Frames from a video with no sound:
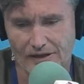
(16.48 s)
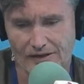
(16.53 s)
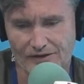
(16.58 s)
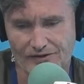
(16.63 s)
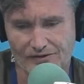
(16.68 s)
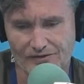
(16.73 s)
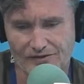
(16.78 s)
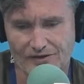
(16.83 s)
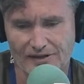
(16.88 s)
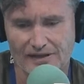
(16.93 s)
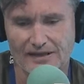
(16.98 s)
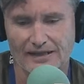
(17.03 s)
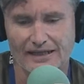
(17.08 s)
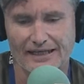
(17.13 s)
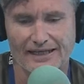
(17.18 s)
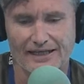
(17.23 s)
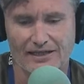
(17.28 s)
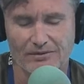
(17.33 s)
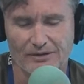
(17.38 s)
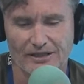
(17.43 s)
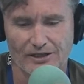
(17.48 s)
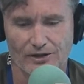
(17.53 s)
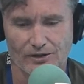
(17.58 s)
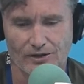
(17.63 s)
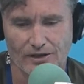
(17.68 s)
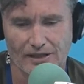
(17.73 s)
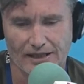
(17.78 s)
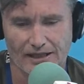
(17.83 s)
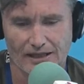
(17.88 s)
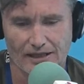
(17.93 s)
this was a little bit
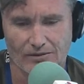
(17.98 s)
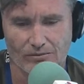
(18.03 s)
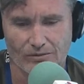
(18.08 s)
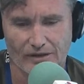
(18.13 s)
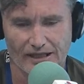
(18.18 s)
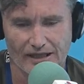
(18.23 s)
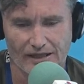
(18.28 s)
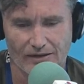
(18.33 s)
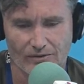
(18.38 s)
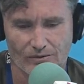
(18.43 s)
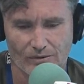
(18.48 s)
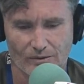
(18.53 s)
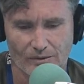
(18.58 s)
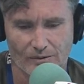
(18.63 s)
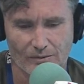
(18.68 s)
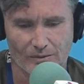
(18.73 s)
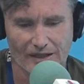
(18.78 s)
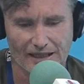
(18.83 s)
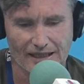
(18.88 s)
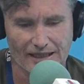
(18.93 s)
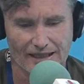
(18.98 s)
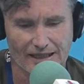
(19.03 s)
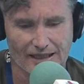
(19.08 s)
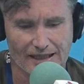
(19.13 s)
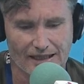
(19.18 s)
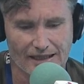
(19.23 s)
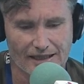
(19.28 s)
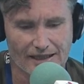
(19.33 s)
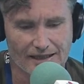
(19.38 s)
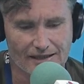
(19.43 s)
earlier where we
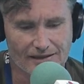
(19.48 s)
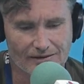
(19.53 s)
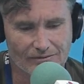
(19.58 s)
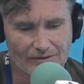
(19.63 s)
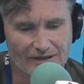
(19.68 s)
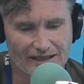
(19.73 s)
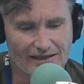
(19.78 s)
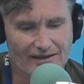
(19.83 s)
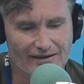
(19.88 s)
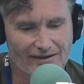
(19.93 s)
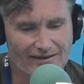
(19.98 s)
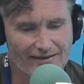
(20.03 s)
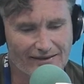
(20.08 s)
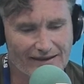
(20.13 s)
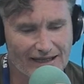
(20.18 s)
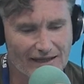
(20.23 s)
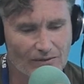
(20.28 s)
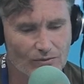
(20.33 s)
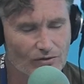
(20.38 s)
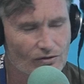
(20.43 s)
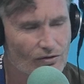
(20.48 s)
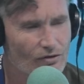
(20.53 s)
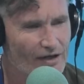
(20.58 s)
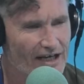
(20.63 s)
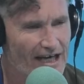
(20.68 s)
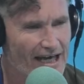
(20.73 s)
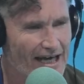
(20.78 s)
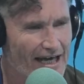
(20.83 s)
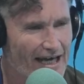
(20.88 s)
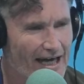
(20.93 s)
didn't think we're on
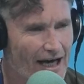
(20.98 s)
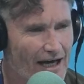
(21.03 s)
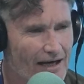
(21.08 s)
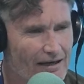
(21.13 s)
air.